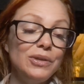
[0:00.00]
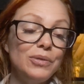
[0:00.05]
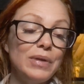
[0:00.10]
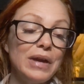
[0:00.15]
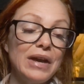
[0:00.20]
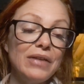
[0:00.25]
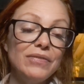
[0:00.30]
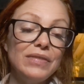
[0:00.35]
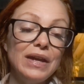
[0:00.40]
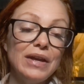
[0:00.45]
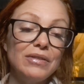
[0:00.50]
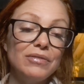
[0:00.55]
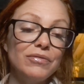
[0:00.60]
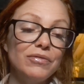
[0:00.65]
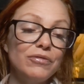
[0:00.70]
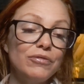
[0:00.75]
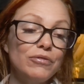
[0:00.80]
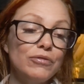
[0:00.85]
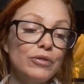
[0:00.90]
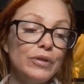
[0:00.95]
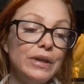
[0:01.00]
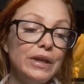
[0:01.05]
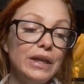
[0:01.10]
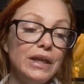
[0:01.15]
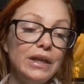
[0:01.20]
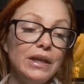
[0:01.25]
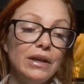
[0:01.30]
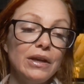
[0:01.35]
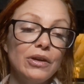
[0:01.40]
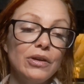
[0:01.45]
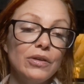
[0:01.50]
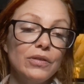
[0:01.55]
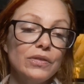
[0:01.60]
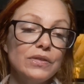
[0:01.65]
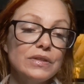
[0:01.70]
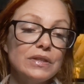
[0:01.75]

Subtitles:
you have that freaking earth